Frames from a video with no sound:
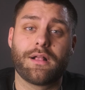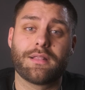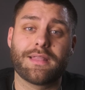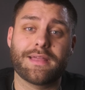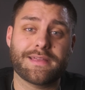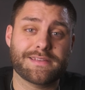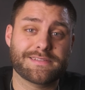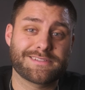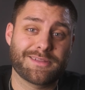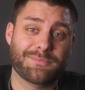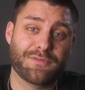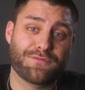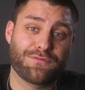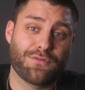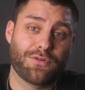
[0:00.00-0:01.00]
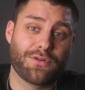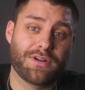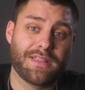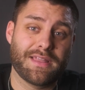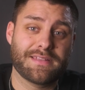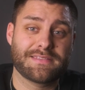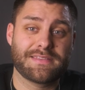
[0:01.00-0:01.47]
Like I said
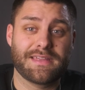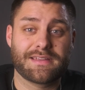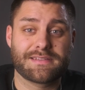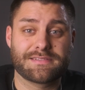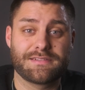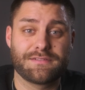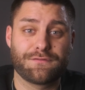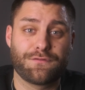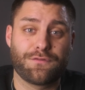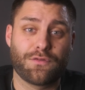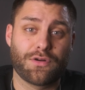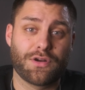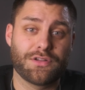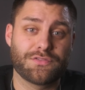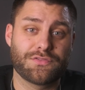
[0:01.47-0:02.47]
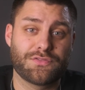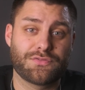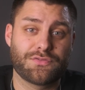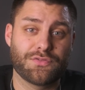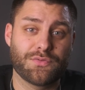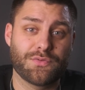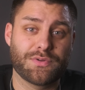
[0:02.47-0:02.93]
before, let the XT4
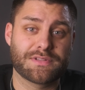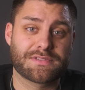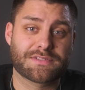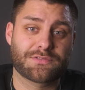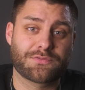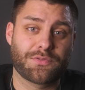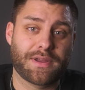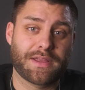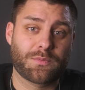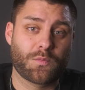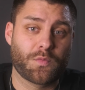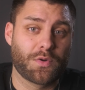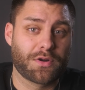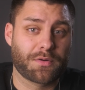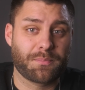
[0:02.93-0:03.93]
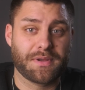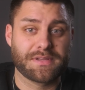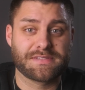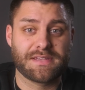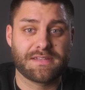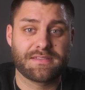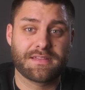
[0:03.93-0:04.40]
do its great work by
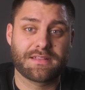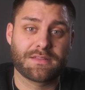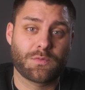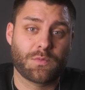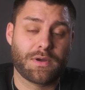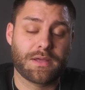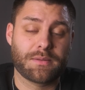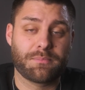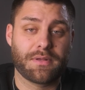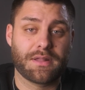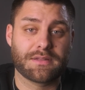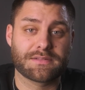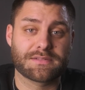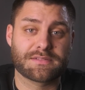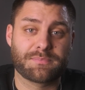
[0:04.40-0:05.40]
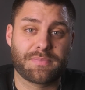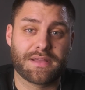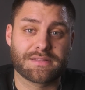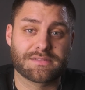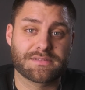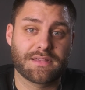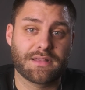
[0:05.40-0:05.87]
setting the white balance
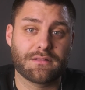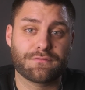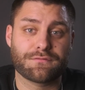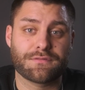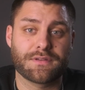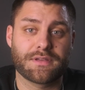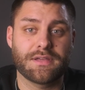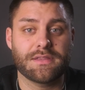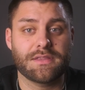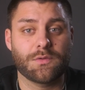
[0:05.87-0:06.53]
by itself, hit the